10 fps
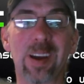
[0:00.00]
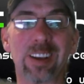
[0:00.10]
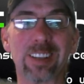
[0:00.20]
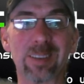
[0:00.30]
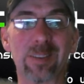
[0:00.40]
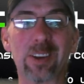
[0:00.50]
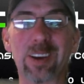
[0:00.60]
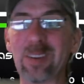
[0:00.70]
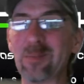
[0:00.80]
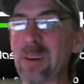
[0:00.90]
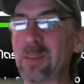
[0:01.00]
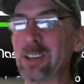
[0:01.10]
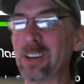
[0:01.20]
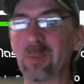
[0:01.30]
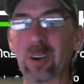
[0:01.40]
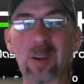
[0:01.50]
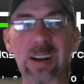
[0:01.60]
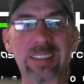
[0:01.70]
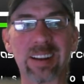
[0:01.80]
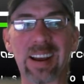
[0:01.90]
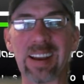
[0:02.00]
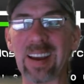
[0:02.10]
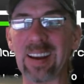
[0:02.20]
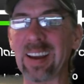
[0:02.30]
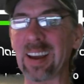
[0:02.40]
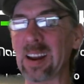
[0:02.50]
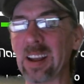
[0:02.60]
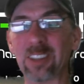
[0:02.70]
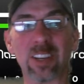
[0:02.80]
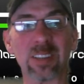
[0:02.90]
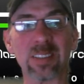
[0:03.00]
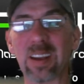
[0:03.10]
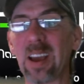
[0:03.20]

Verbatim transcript: some of the membership requests that I get, and it's just